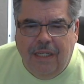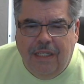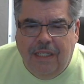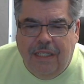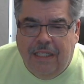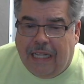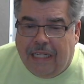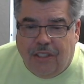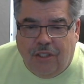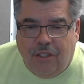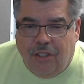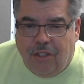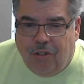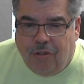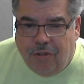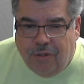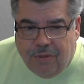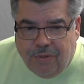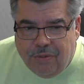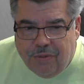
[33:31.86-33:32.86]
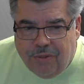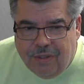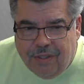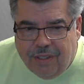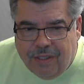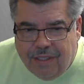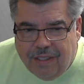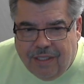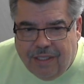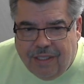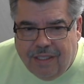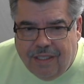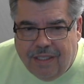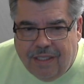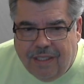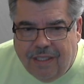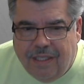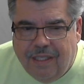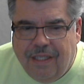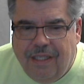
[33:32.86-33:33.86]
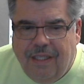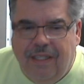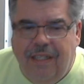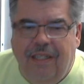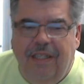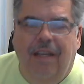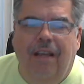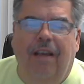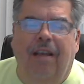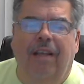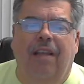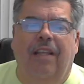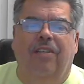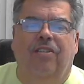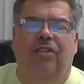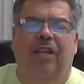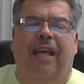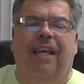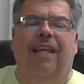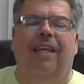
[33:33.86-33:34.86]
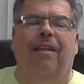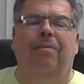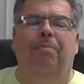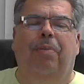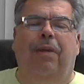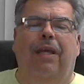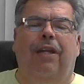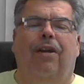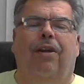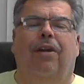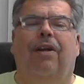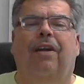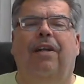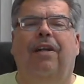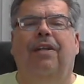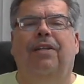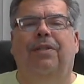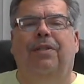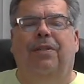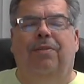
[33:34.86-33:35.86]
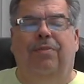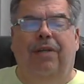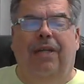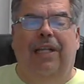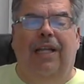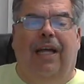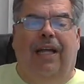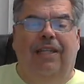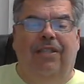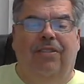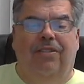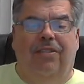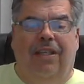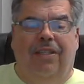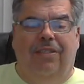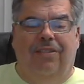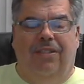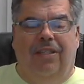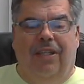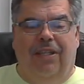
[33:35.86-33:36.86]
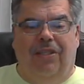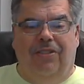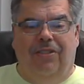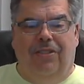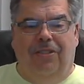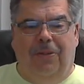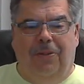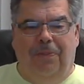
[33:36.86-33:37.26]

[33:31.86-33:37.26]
That's the truth. Uh, Second Peter 3 9 says this